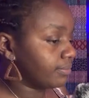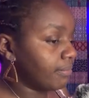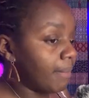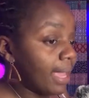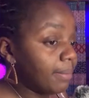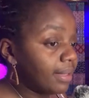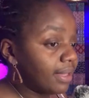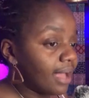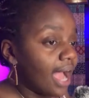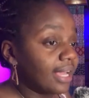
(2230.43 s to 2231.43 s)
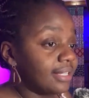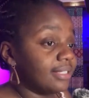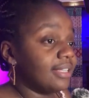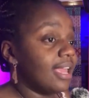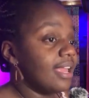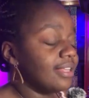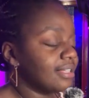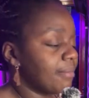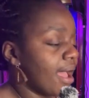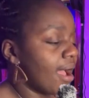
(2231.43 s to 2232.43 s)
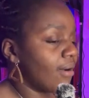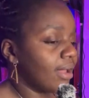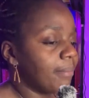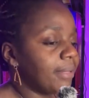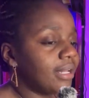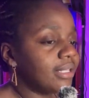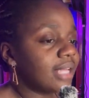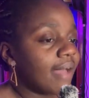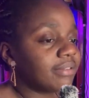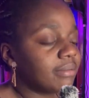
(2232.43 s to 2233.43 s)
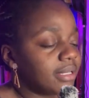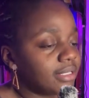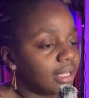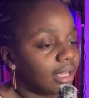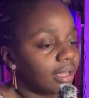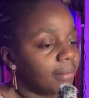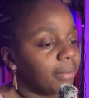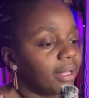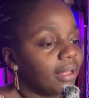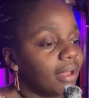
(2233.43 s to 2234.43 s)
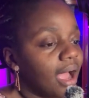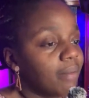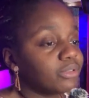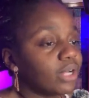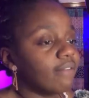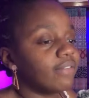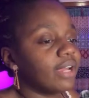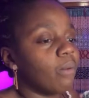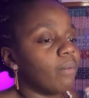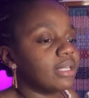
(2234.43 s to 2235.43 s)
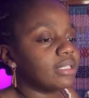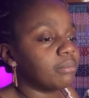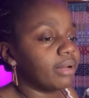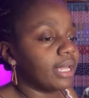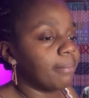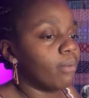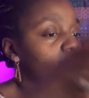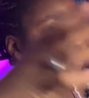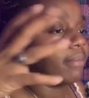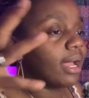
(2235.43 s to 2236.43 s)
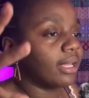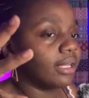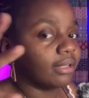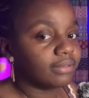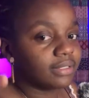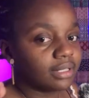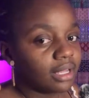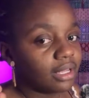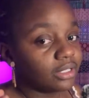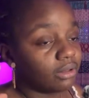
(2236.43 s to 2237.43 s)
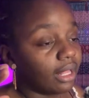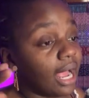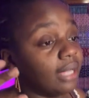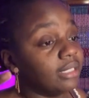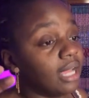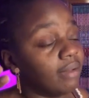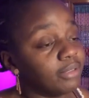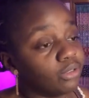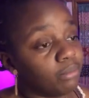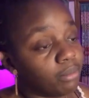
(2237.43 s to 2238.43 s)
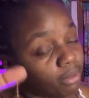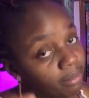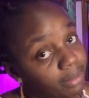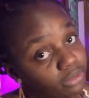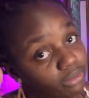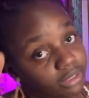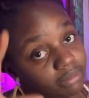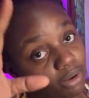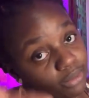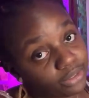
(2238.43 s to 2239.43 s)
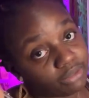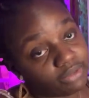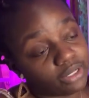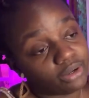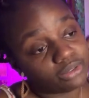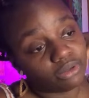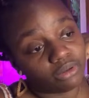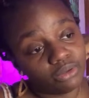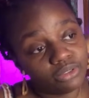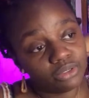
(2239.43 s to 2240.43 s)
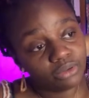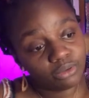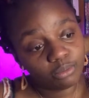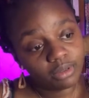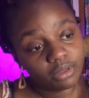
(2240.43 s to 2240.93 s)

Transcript: maybe I could sing somehow. I mean, it doesn't have to be singing, but I'm trying to figure out ways to bring in more of my gifts. So like I've been been doing some poetry videos on YouTube